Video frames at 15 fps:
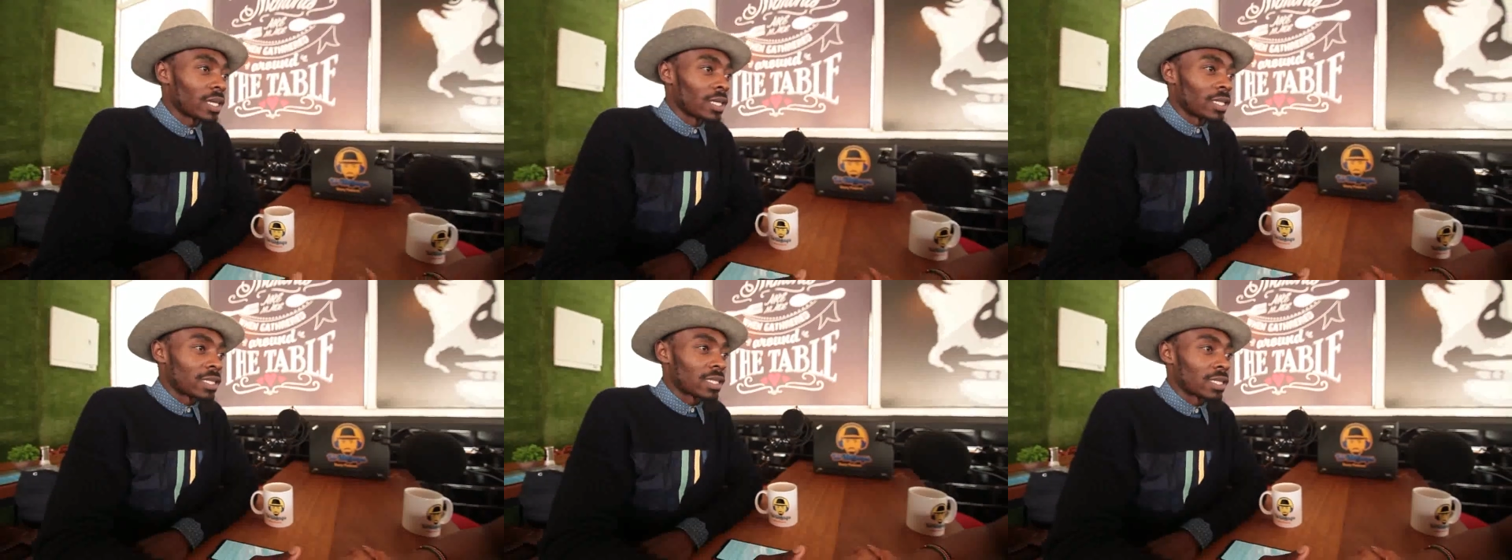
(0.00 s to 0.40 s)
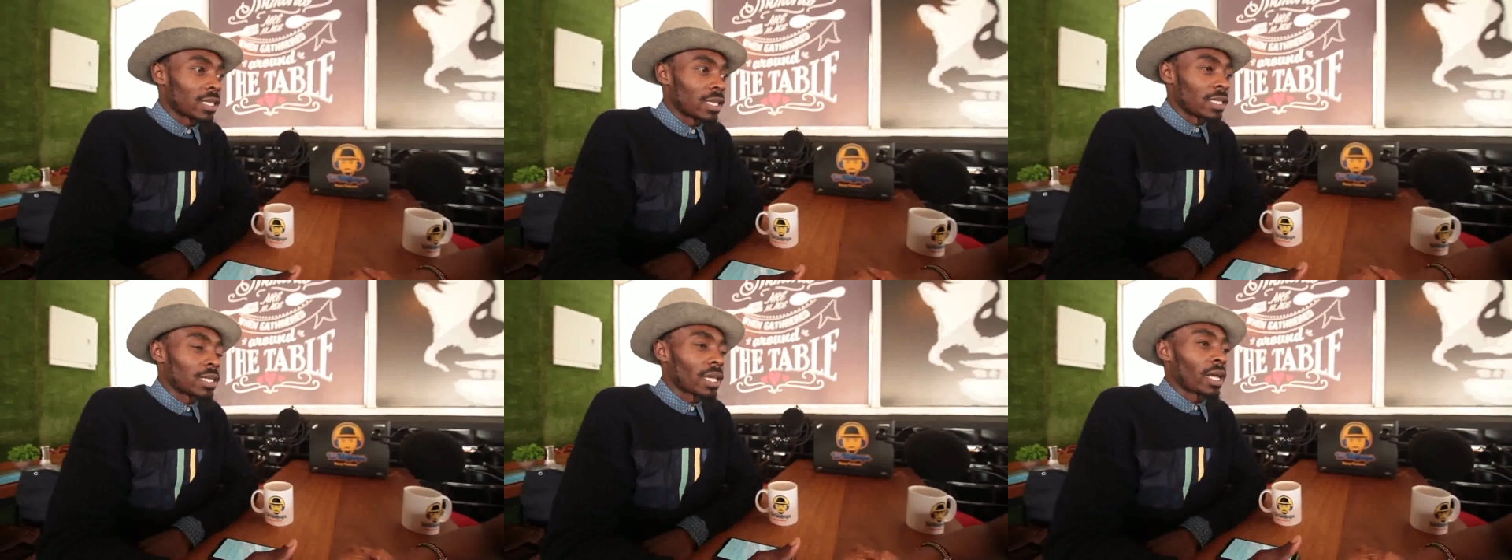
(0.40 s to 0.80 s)

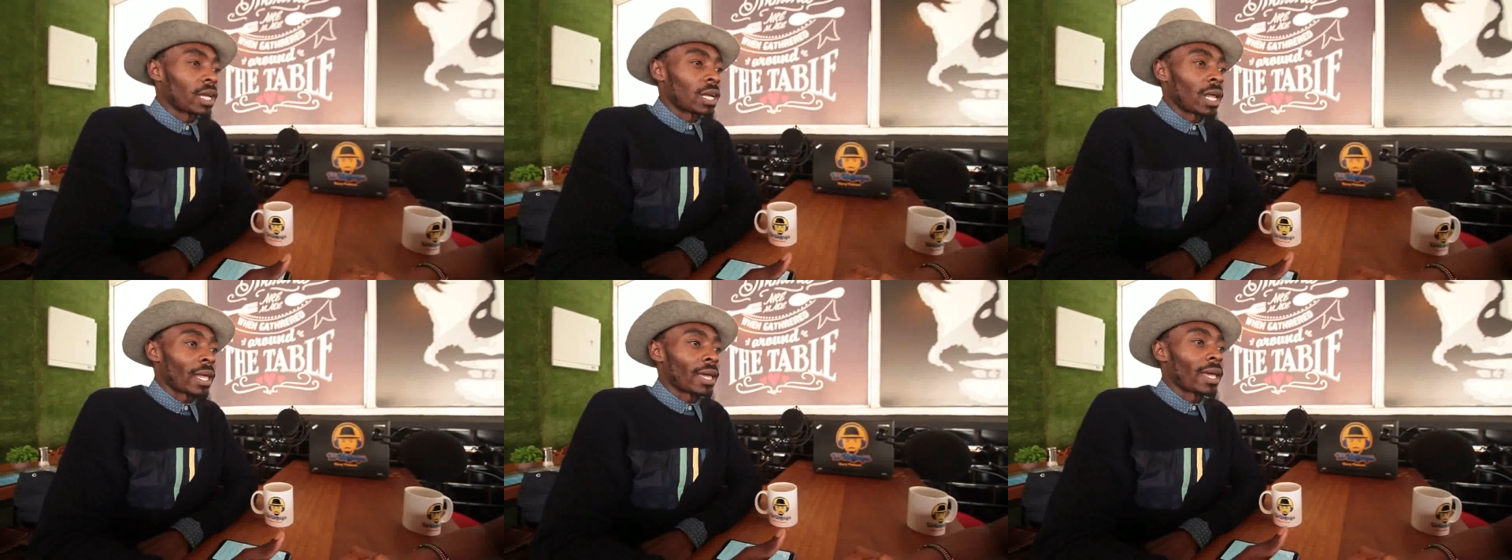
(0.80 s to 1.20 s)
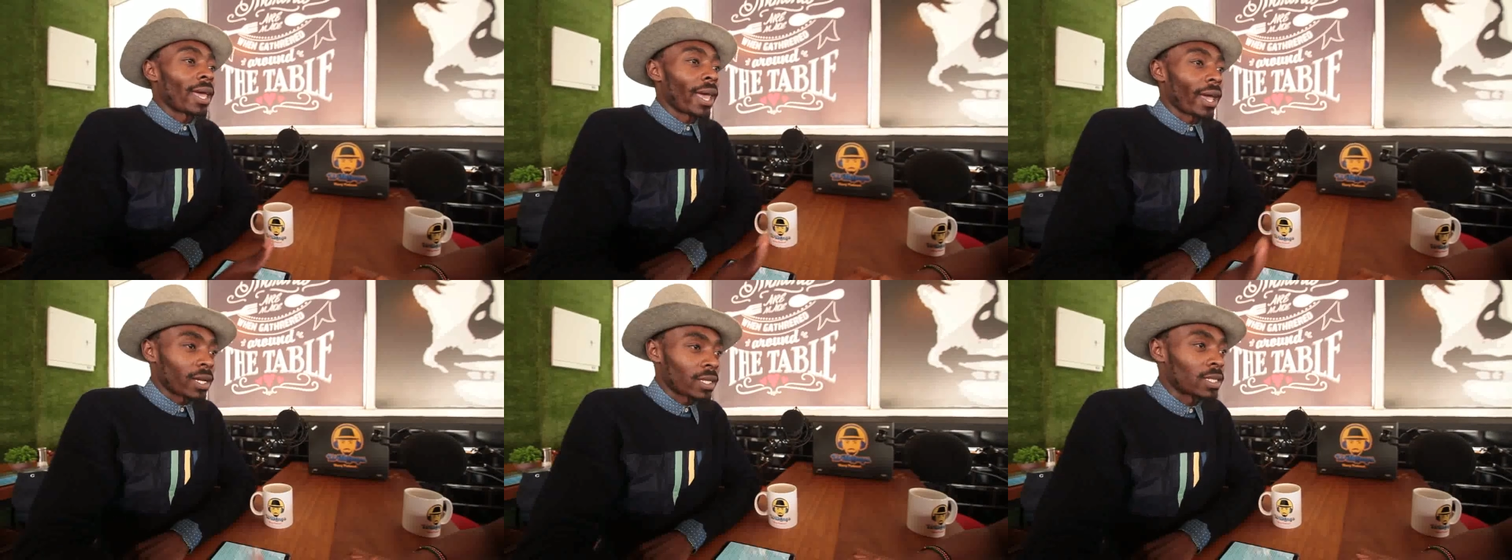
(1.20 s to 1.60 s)
it's kind of like
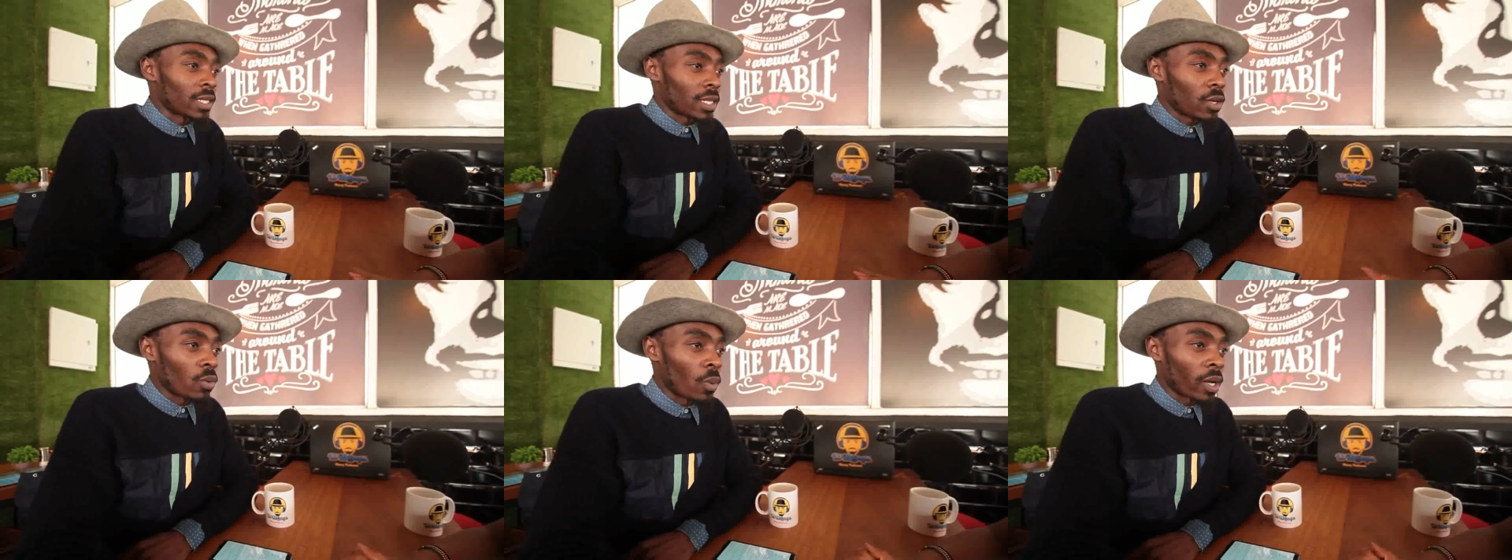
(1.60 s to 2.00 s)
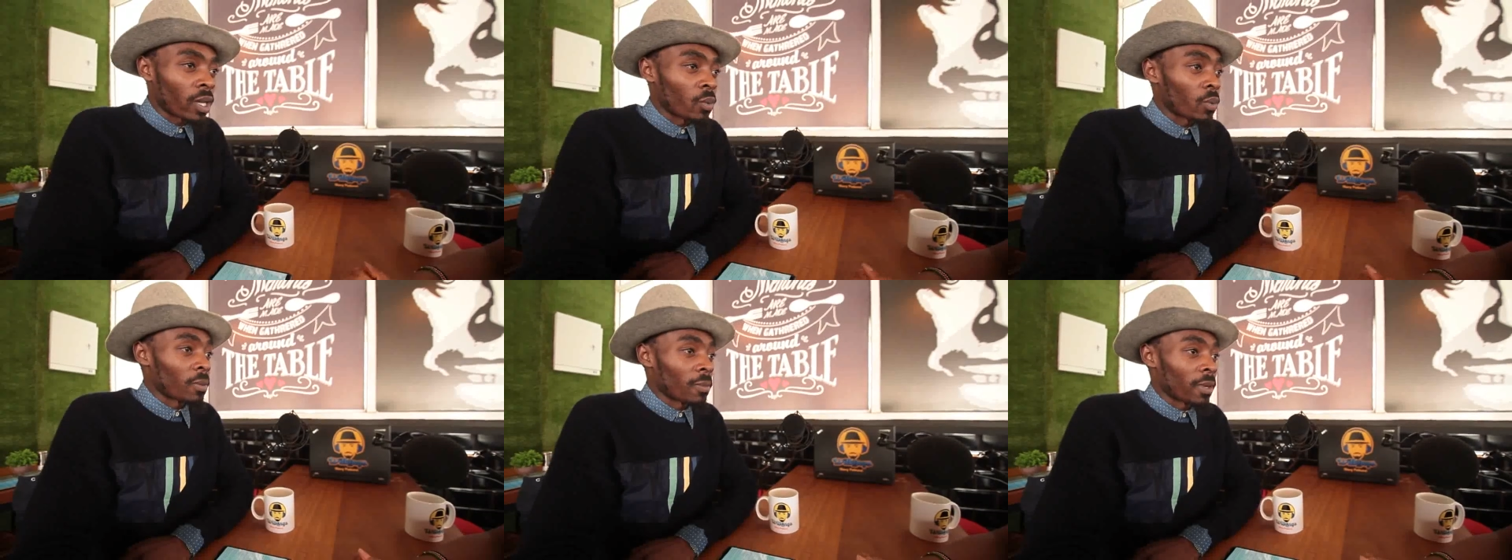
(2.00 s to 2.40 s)
hectic
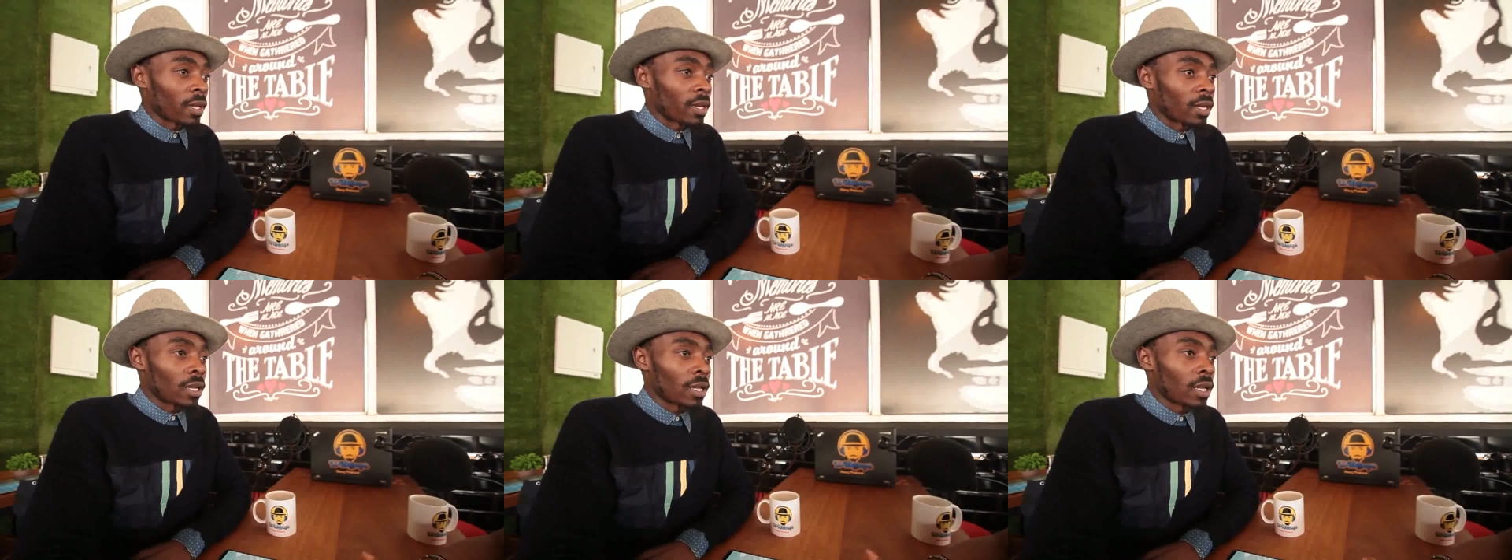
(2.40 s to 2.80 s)
working with men.